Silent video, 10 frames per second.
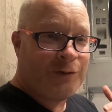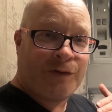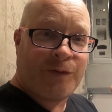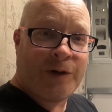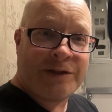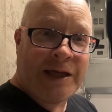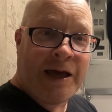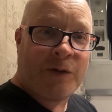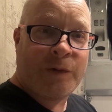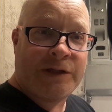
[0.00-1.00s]
to avoid
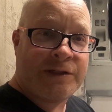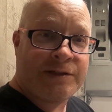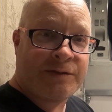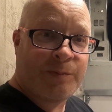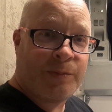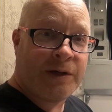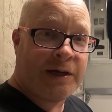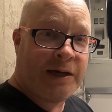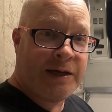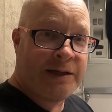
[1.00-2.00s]
that, we just
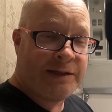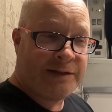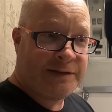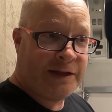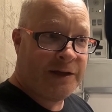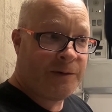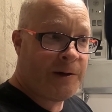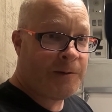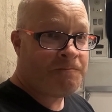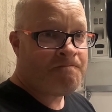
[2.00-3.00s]
book on Italia
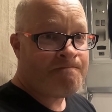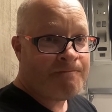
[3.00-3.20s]
Rail.